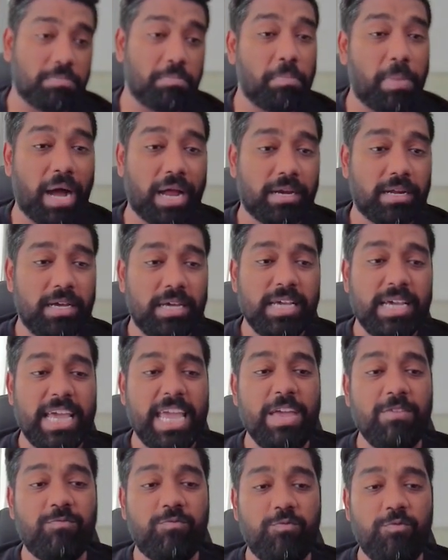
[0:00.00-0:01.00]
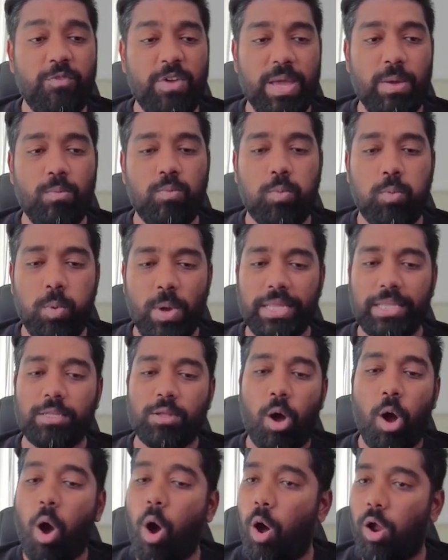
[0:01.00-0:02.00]
But if we
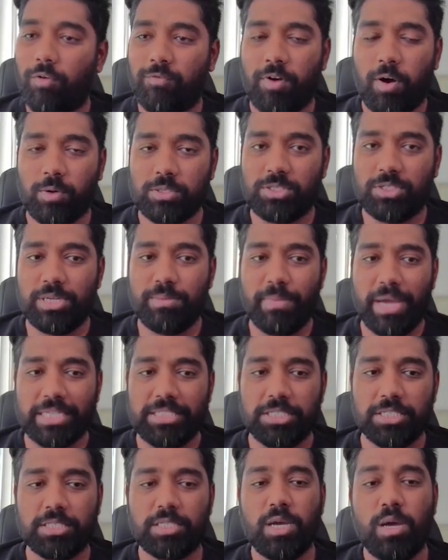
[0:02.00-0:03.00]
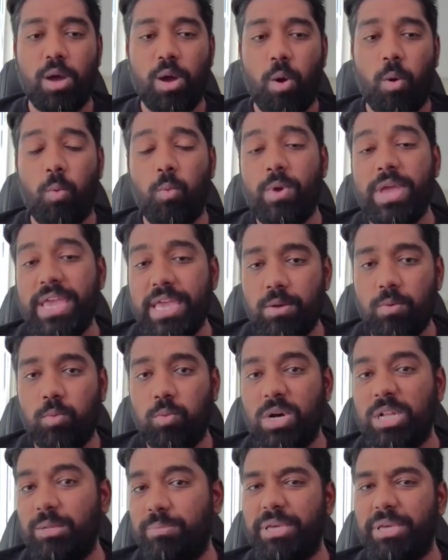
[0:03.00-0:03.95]
win all of our three matches, we will